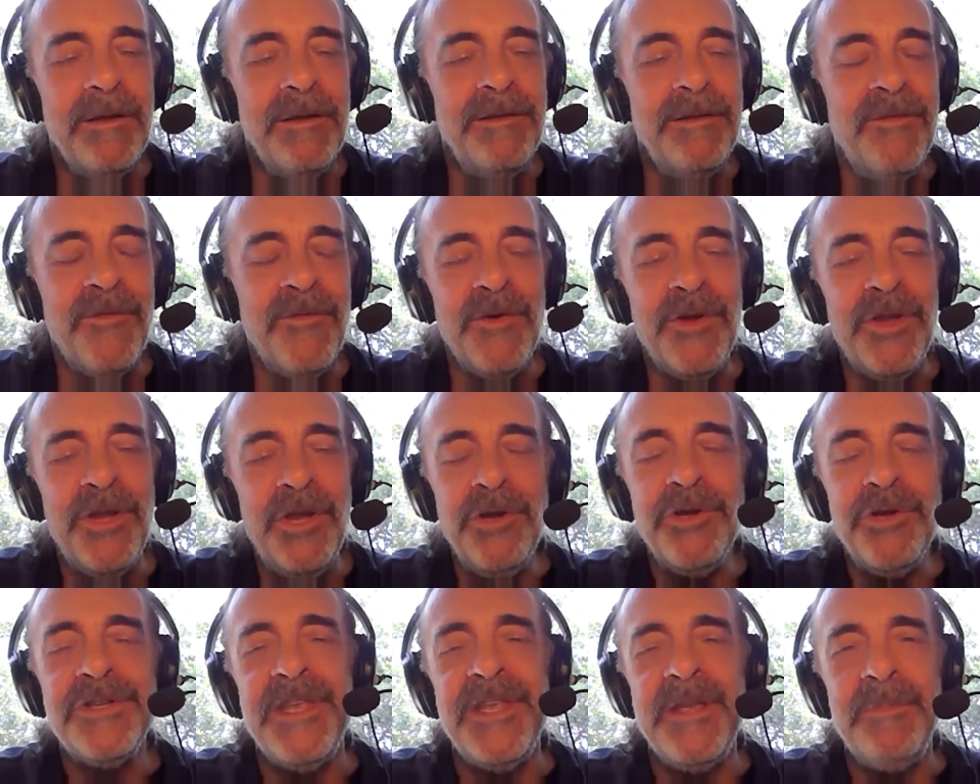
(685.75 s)
for
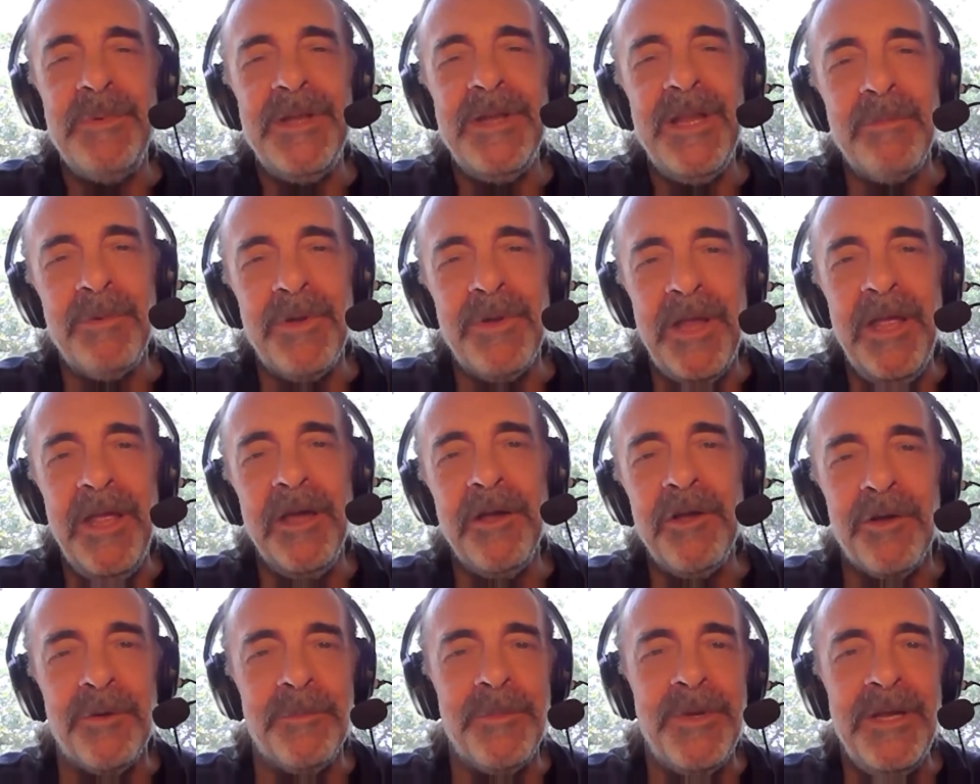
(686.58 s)
years they've been able to
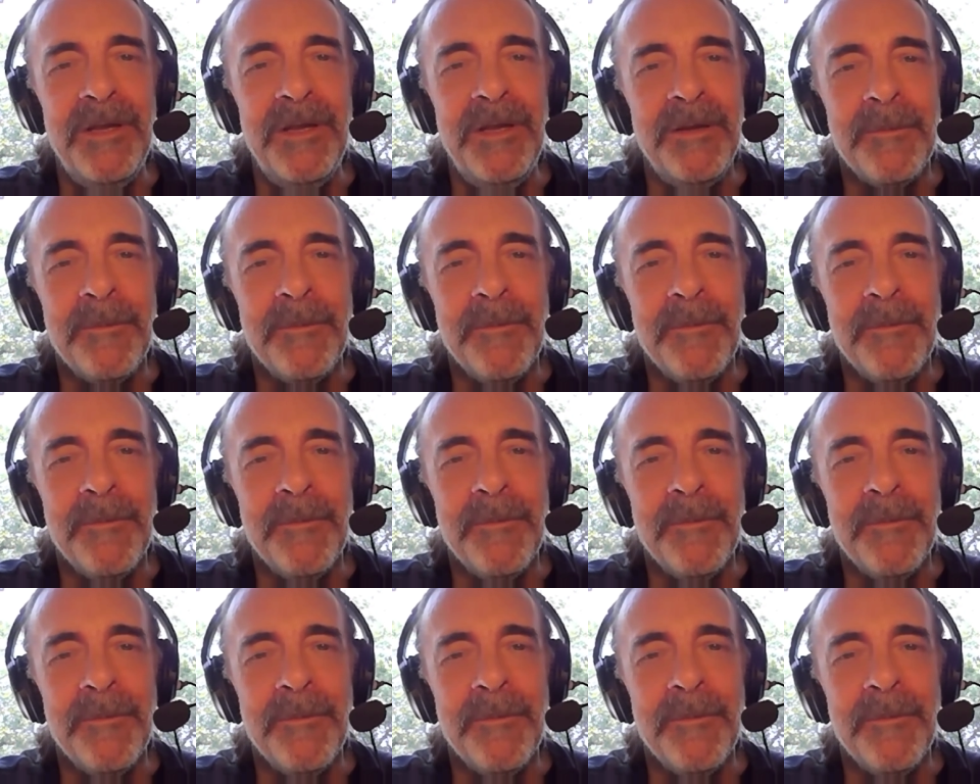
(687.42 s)
heckle me